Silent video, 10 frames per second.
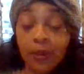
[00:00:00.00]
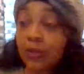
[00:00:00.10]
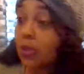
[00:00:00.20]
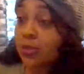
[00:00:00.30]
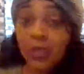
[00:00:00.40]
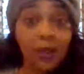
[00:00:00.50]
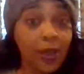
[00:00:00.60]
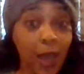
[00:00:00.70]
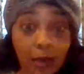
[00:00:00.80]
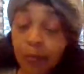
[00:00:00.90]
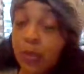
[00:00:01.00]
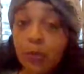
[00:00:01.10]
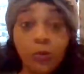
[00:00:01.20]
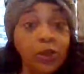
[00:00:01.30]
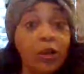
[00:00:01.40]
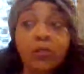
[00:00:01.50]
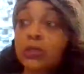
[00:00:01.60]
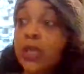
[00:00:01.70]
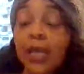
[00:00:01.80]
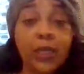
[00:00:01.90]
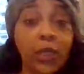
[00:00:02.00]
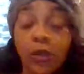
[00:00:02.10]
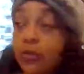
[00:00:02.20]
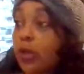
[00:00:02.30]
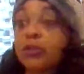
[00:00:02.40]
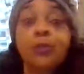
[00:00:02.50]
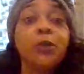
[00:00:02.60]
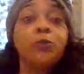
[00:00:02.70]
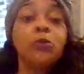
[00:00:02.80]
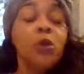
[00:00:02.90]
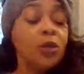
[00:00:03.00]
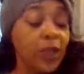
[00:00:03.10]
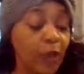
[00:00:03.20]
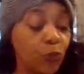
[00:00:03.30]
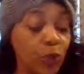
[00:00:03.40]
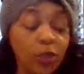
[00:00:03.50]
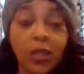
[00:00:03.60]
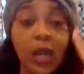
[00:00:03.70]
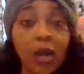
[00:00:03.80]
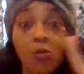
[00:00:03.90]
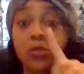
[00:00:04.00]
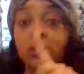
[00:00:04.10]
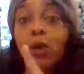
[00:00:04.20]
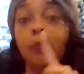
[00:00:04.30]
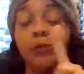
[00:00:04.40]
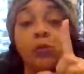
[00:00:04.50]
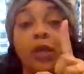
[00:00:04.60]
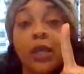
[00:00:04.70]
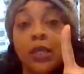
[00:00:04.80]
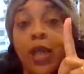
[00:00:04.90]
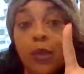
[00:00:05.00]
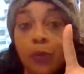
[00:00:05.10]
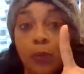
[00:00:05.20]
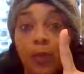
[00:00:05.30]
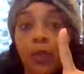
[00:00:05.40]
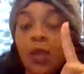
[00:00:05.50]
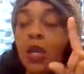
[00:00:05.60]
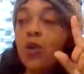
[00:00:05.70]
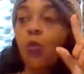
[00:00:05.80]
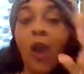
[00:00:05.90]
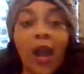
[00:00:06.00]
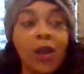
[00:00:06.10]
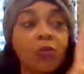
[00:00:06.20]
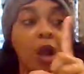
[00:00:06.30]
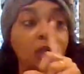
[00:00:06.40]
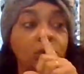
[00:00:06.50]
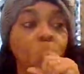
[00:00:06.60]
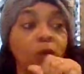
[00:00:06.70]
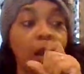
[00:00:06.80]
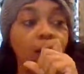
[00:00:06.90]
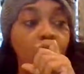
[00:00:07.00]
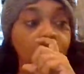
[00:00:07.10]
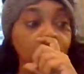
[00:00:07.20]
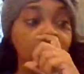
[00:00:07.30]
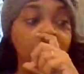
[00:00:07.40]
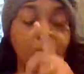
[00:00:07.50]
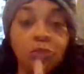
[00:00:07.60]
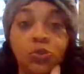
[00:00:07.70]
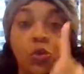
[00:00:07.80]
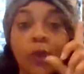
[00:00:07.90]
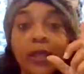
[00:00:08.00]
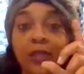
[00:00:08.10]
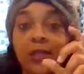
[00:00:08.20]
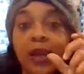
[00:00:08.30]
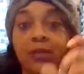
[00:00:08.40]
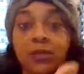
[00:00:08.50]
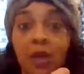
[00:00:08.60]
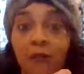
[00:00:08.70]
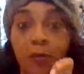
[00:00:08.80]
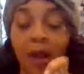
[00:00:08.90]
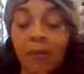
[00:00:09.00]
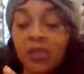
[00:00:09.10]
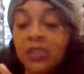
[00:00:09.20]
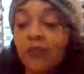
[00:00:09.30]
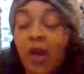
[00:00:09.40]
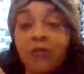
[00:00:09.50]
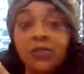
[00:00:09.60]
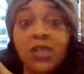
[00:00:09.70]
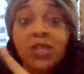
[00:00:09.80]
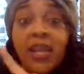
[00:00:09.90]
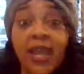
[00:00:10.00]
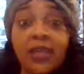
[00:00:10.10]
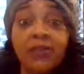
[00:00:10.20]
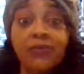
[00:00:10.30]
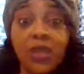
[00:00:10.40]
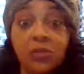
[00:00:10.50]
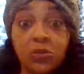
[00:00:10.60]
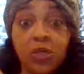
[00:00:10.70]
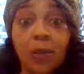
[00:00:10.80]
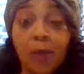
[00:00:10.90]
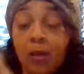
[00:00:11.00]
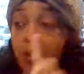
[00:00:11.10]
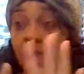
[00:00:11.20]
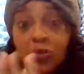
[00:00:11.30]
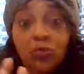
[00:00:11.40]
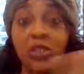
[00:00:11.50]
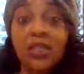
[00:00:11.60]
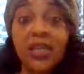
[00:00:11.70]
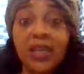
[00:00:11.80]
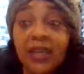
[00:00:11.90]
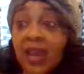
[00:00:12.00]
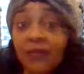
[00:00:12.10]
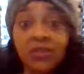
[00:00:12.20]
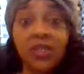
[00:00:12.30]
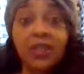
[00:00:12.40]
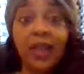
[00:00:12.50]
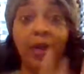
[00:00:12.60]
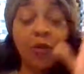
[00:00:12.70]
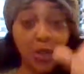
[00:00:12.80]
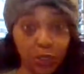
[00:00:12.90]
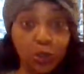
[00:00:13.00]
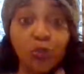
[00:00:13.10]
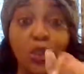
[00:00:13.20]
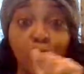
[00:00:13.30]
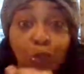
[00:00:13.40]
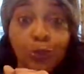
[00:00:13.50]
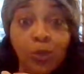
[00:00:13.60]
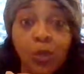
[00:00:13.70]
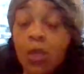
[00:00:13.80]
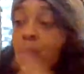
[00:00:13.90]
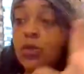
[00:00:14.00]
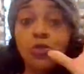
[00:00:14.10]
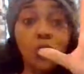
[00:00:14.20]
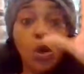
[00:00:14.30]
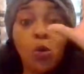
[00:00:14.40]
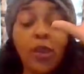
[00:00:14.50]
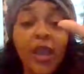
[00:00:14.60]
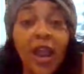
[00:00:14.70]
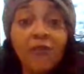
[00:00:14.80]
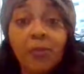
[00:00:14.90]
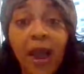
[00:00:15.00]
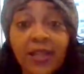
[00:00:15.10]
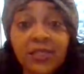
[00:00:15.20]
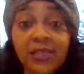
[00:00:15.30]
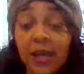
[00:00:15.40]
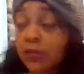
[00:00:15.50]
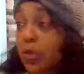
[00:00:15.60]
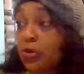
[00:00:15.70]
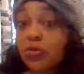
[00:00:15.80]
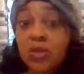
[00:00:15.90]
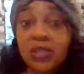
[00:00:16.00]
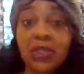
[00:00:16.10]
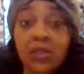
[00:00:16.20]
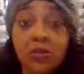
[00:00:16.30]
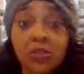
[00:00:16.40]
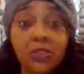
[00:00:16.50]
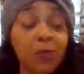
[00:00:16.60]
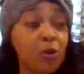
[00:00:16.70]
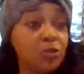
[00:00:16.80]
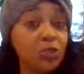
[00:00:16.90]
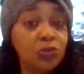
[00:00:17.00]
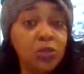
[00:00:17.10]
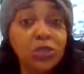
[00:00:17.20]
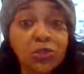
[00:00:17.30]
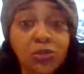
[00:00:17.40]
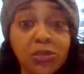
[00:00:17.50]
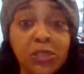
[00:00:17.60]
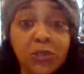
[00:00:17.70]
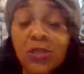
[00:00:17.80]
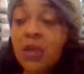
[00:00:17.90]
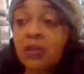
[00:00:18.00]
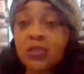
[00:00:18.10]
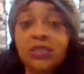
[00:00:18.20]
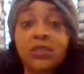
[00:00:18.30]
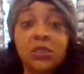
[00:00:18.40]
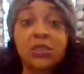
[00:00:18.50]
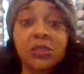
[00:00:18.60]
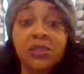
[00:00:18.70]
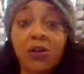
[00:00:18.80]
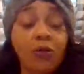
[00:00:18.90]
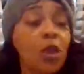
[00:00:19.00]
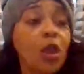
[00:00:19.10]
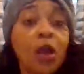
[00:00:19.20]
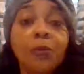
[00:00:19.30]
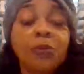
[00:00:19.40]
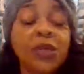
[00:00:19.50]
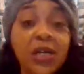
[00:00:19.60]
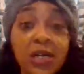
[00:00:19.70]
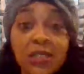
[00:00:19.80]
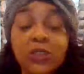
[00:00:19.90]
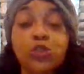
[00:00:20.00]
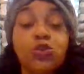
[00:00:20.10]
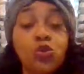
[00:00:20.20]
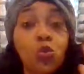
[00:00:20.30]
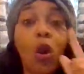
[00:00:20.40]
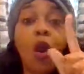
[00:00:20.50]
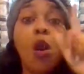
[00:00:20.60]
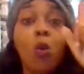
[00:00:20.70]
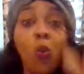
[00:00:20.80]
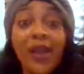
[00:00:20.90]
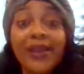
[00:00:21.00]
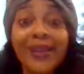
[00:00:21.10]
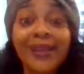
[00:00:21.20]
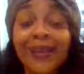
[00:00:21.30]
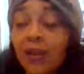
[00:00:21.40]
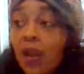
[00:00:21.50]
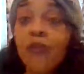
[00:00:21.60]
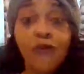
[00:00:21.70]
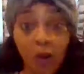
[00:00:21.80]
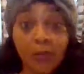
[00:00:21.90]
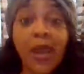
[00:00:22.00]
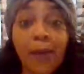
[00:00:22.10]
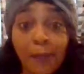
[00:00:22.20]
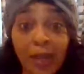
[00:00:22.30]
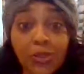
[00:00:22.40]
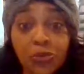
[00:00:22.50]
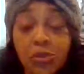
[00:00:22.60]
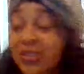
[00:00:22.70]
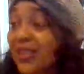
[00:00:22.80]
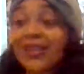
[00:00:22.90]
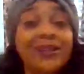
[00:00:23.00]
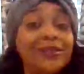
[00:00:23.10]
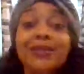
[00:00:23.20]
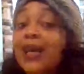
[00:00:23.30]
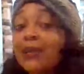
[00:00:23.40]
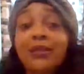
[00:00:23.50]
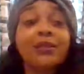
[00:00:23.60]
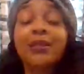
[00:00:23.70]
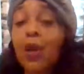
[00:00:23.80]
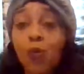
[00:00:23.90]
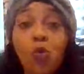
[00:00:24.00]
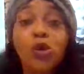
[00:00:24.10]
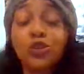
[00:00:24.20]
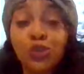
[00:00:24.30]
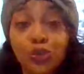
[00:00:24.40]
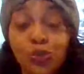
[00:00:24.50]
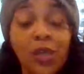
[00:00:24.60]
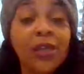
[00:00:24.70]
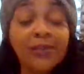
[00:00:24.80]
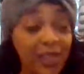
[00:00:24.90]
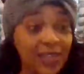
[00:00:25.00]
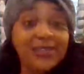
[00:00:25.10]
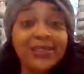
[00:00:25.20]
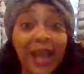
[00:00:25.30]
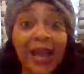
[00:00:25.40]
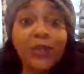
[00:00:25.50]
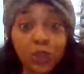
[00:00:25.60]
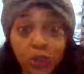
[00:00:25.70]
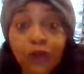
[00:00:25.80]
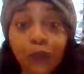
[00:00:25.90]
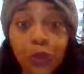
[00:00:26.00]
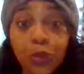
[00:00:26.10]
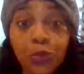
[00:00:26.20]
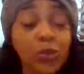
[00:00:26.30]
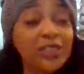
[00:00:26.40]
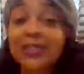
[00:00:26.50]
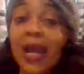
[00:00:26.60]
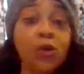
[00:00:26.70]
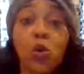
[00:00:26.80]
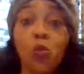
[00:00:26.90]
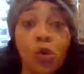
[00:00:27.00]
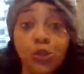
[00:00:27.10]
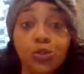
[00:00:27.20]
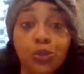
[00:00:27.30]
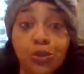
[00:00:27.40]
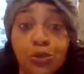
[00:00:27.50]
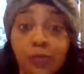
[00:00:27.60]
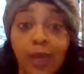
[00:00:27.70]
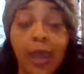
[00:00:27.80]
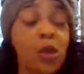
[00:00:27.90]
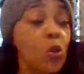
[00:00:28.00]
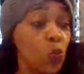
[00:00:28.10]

There's a lot of people that are standing there. There's people like when, and I always tell people when they connect with me, why, Roslynn, when I go through a spiritual awakening, I discover about myself, all of a sudden negative things will come up, like you need to end everything loud, including you. You know, everybody is out there. You need to kill this person. You need to do this, this to yourself. Because you are awakening from that matrix. And there's nothing that wants you, that is not good for you, is not going to want you to do that.